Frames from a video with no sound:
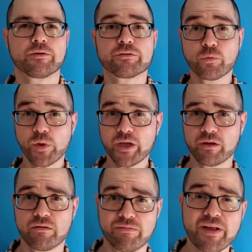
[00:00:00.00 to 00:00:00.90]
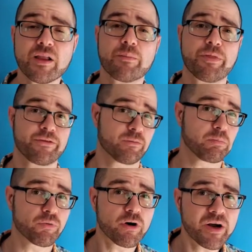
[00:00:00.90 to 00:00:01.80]
So we can develop this
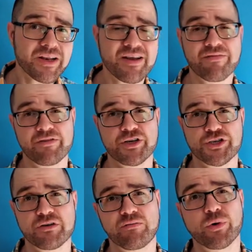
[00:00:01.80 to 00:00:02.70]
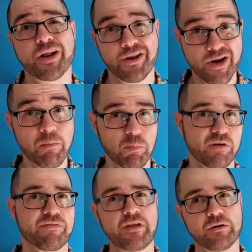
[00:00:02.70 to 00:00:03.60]
broad definition of what a
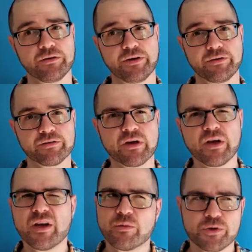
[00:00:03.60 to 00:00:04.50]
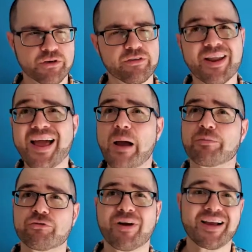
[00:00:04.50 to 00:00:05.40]
number field is, which is an
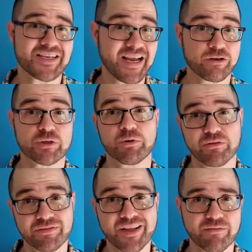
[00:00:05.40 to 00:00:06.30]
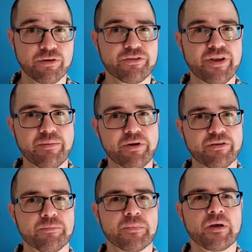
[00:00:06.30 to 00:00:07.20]
abstract algebra flavored
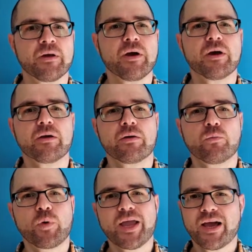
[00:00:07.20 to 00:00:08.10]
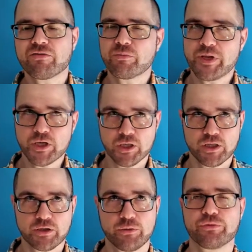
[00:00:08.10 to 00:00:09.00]
statement. We have to be
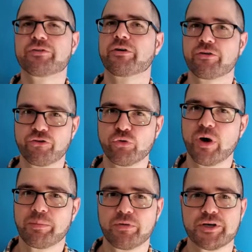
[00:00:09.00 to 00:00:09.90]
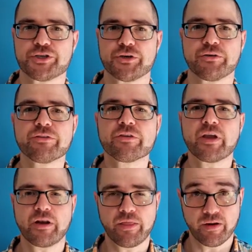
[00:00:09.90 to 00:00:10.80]
closed under two operations,
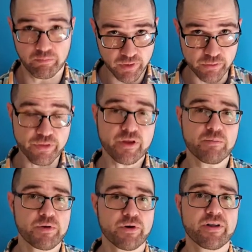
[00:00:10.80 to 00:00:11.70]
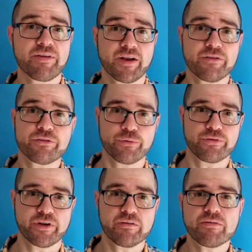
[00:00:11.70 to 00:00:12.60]
and they're both commutative and
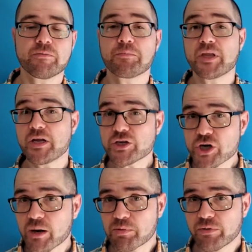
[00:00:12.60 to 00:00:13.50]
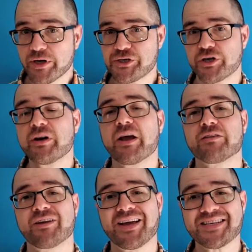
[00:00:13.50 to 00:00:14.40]
associative. Each operation
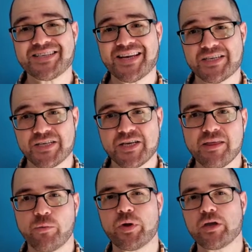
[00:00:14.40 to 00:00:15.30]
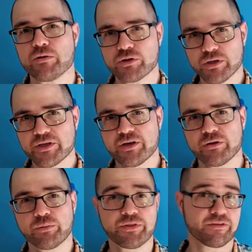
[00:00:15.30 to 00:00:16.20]
has an identity that we usually
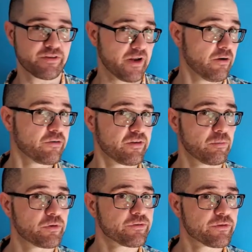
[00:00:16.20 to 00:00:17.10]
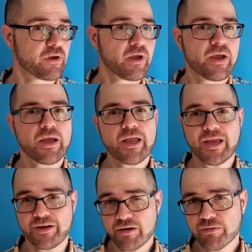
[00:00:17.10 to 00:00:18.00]
denote with the standard symbols,
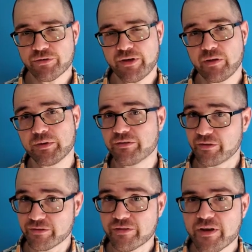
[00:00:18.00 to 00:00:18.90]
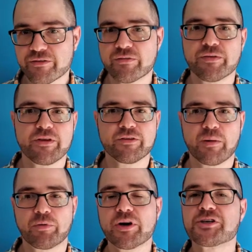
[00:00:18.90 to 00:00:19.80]
and inverse elements exist for these
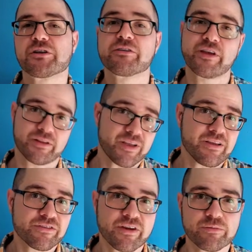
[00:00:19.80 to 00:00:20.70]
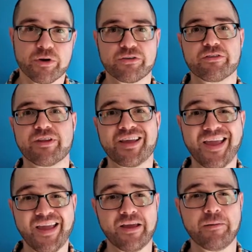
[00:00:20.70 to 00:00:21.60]
operations at least as much as they
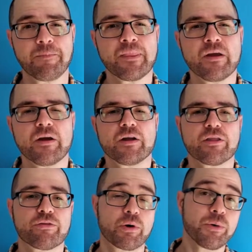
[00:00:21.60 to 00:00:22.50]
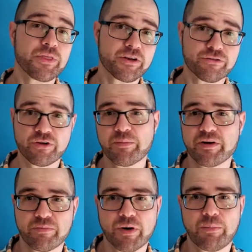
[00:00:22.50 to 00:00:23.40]
can. Throw in the
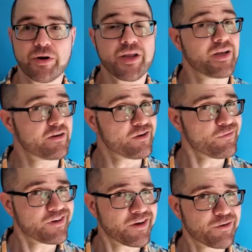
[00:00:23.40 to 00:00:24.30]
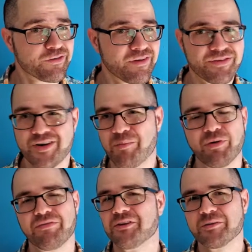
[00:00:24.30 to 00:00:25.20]
distributive property and you've got yourself a
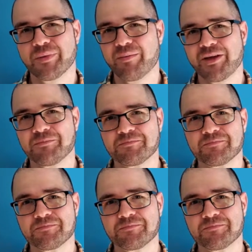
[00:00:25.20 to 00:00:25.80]
number field, baby.